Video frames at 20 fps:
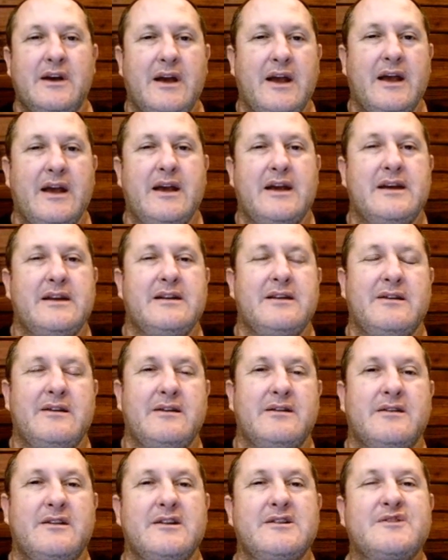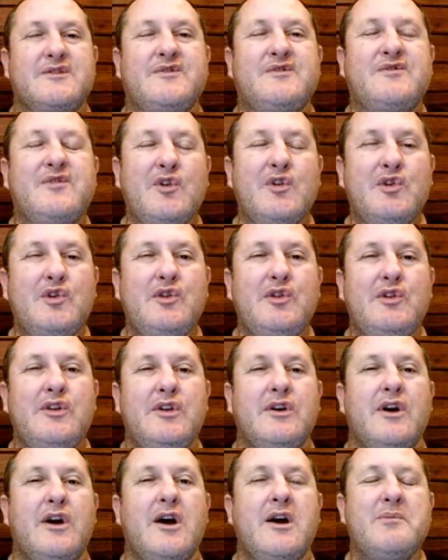And this full
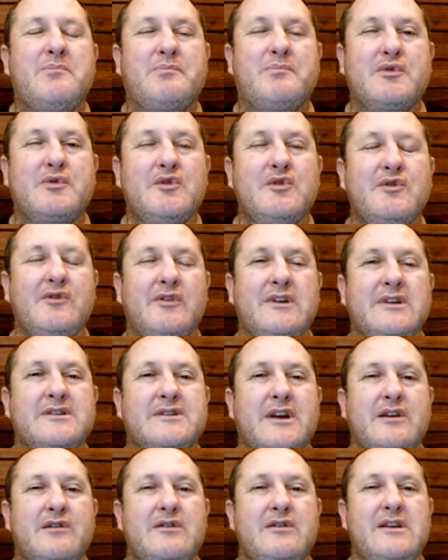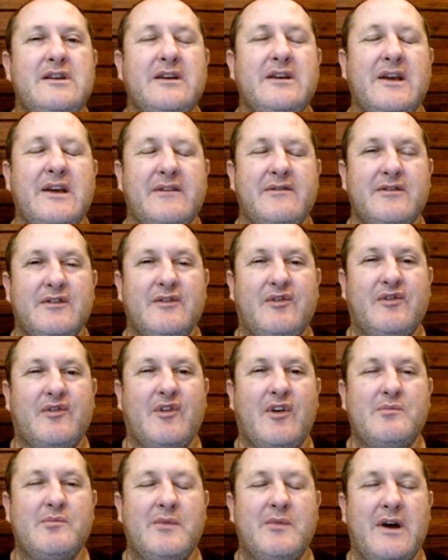approval is only given
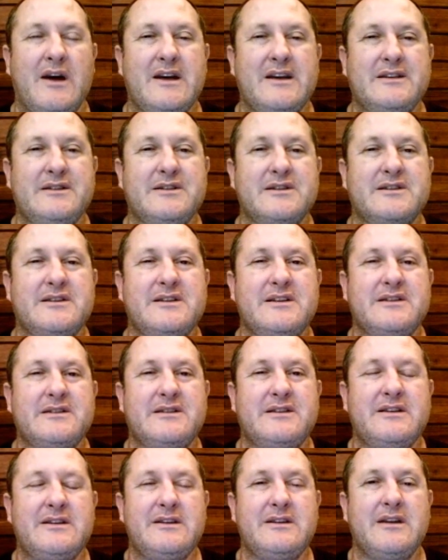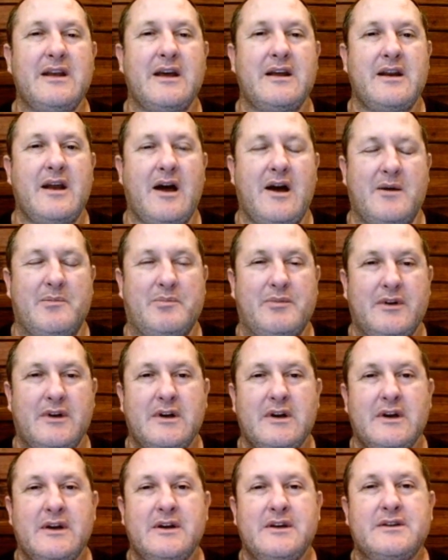from ages 16 and up.
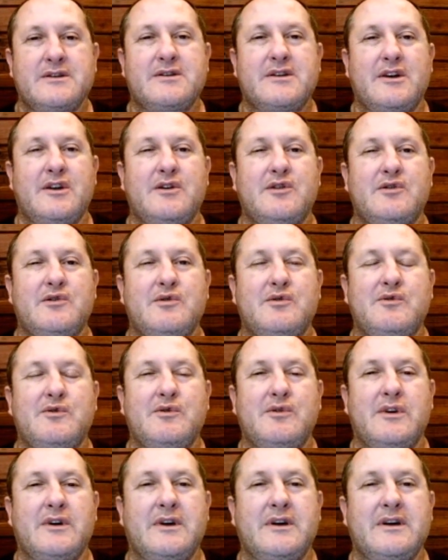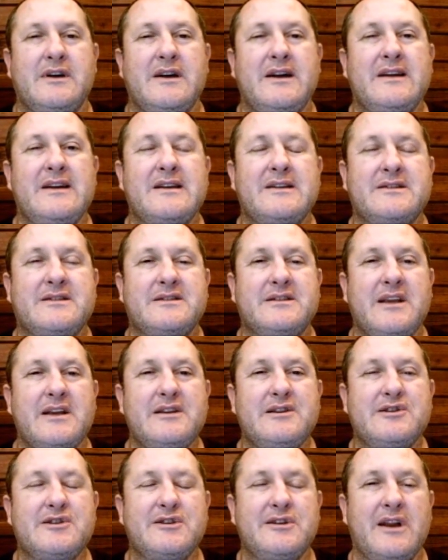So an
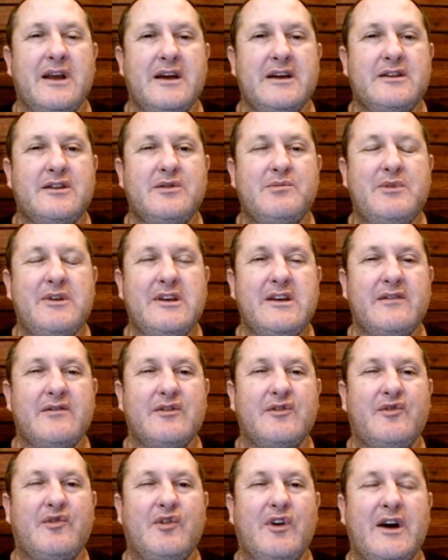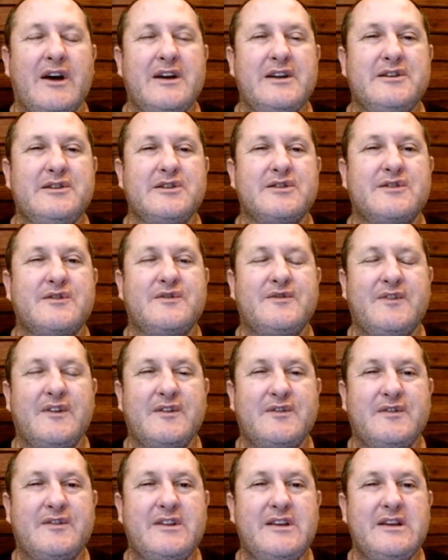extension had to be given for ages
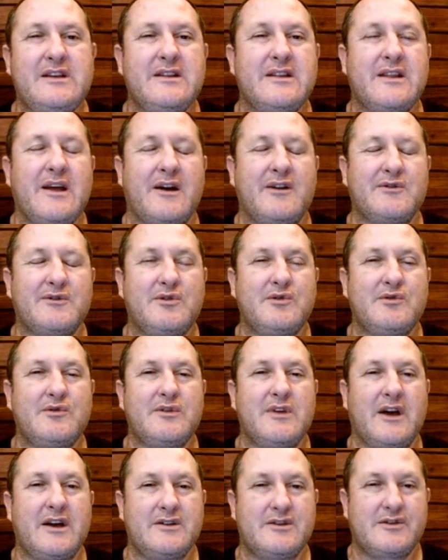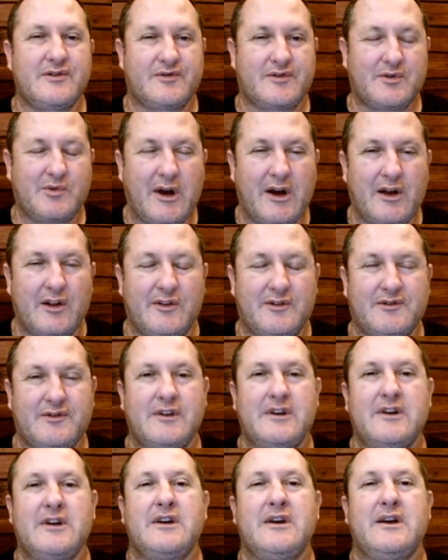15 down to the age of 12.
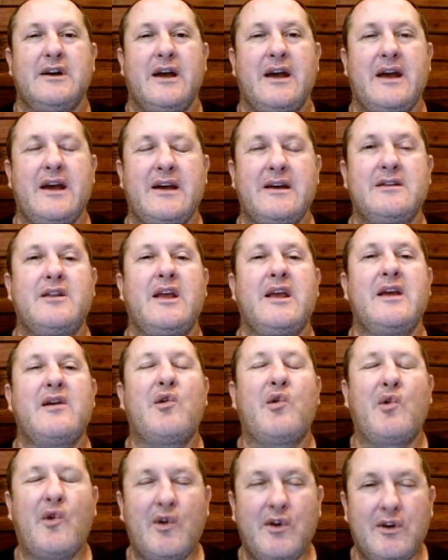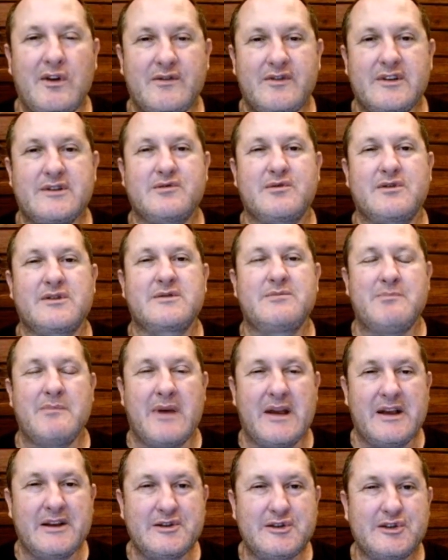And all of this was
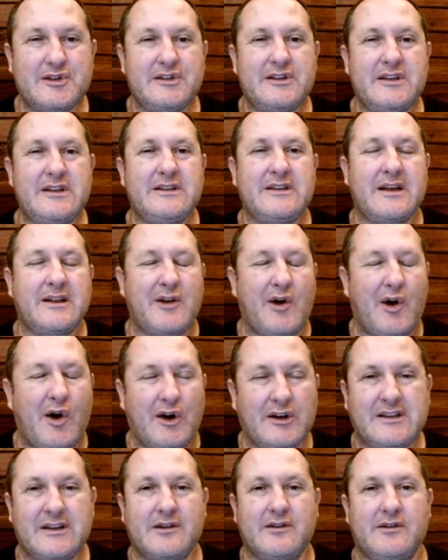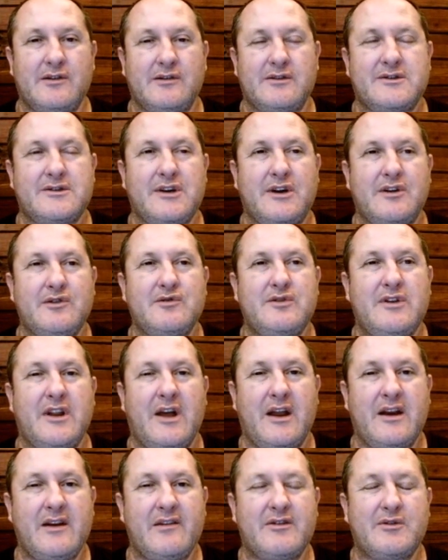mentioned in that article. So
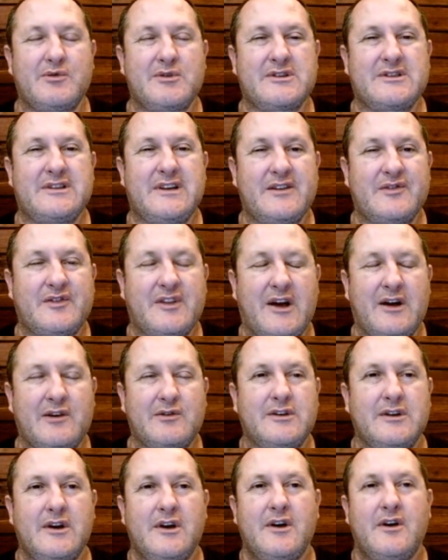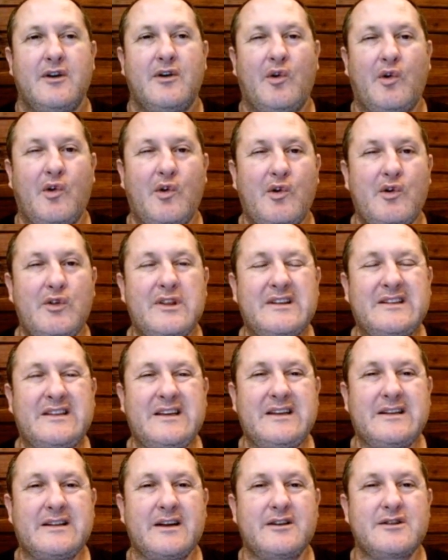none of it was left out. All the
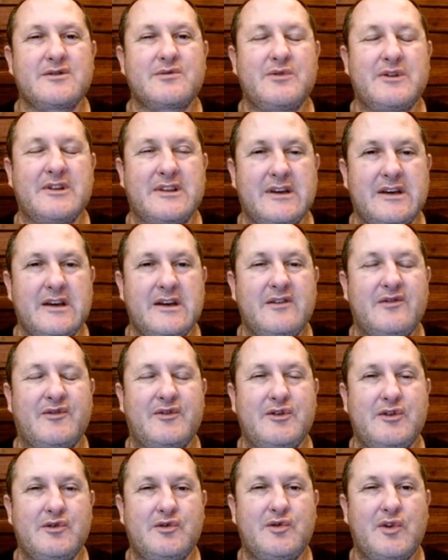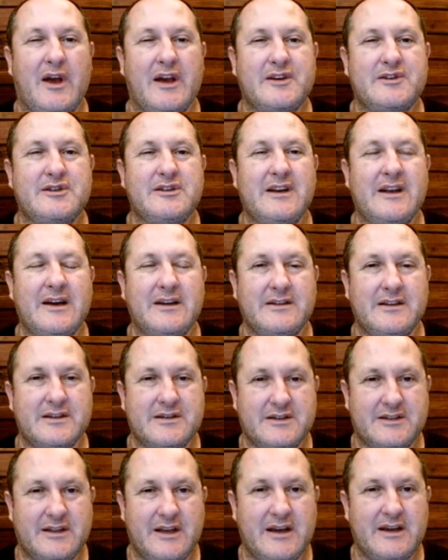details were there for you to actually
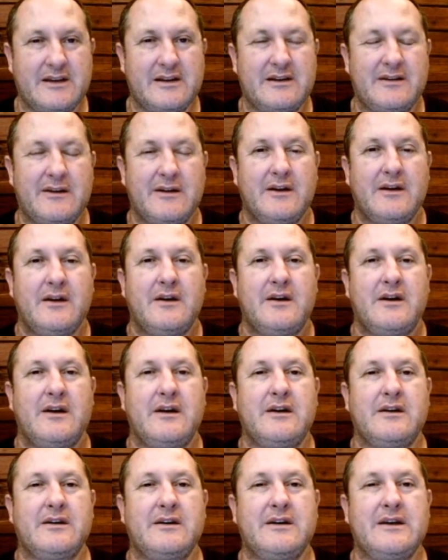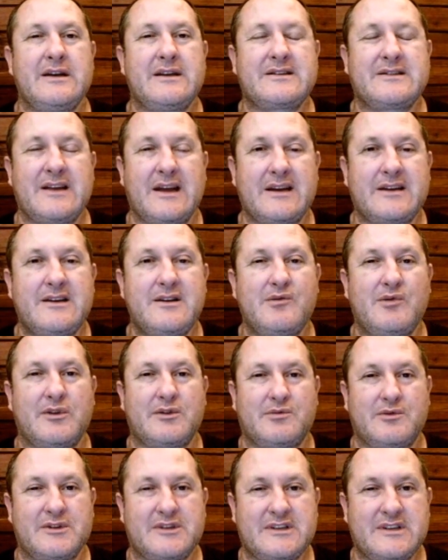understand exactly
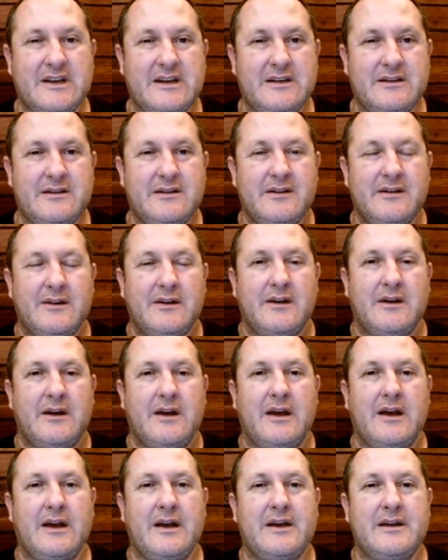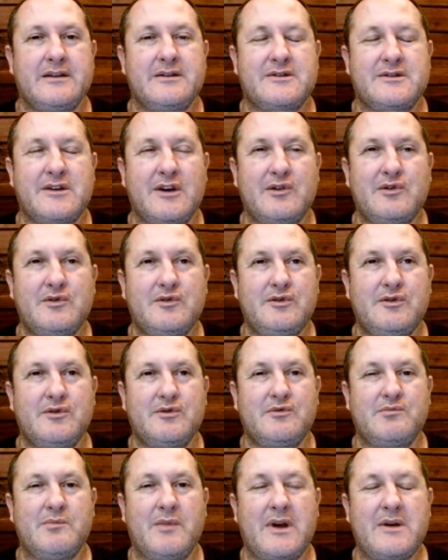what was said. And so
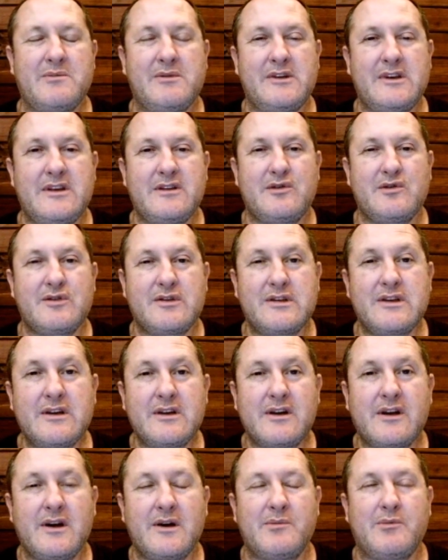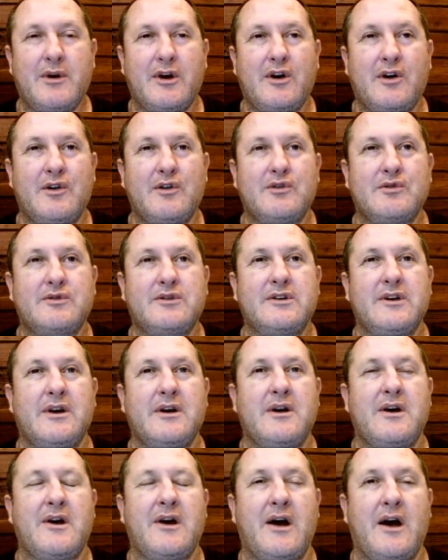you maybe need to think about
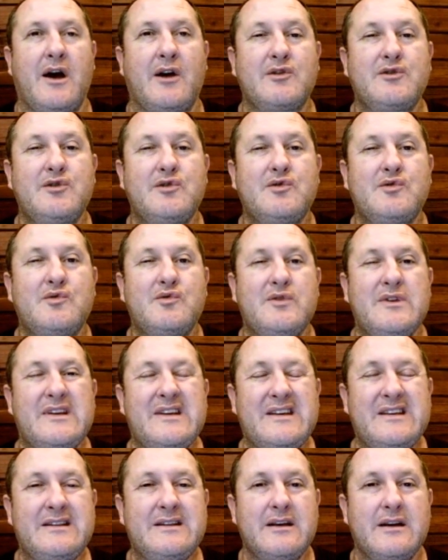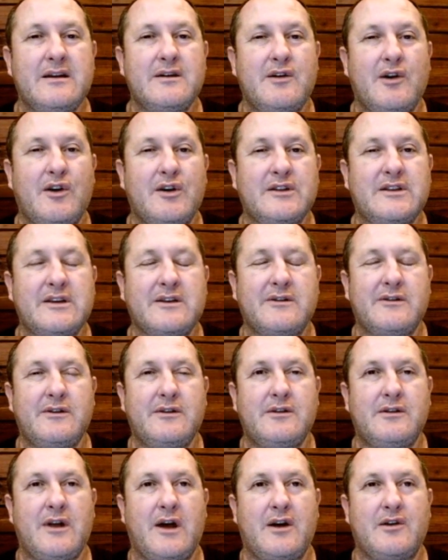how you read an
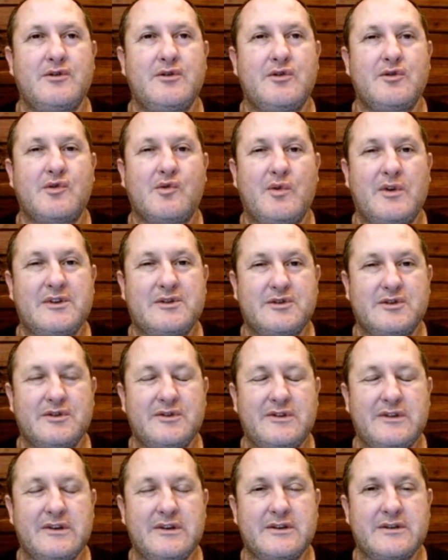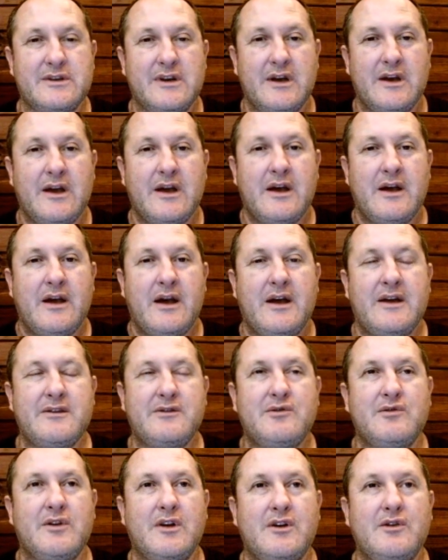article, how you question things. And
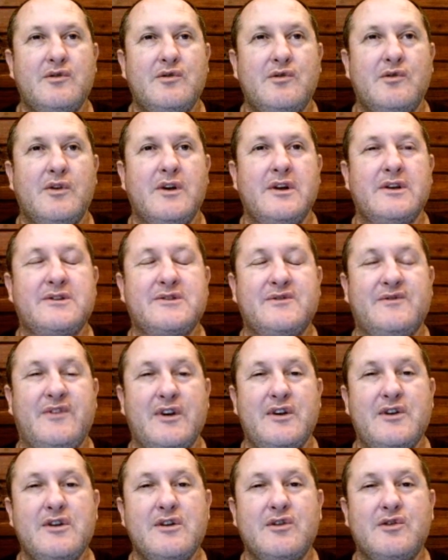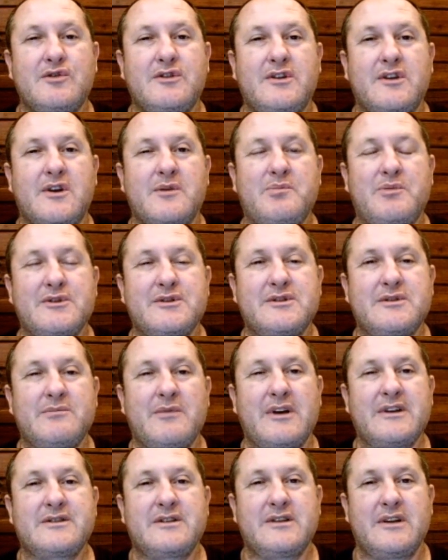you know, it's very good that a person
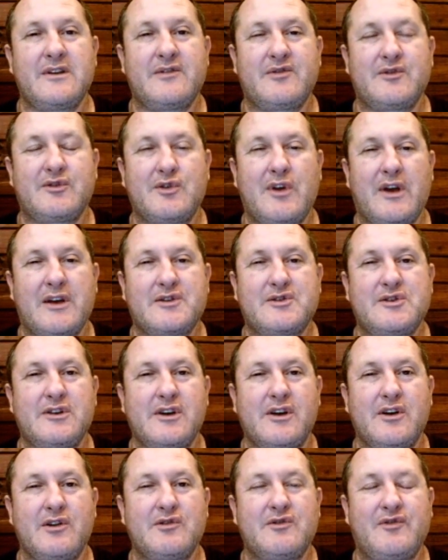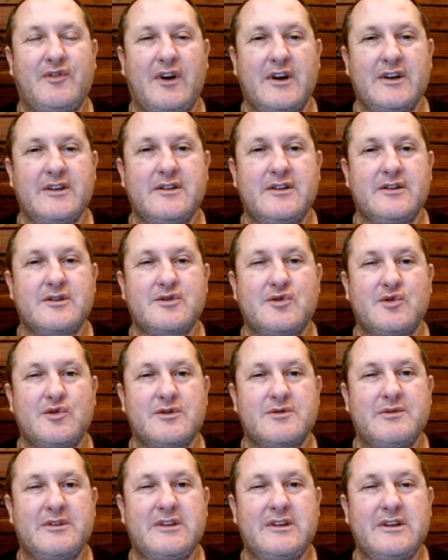makes the effort to actually go and find the
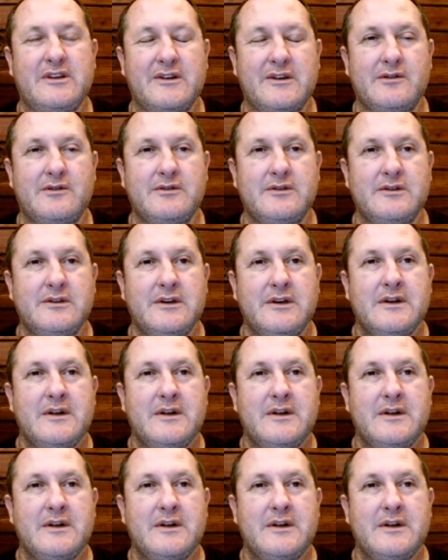source material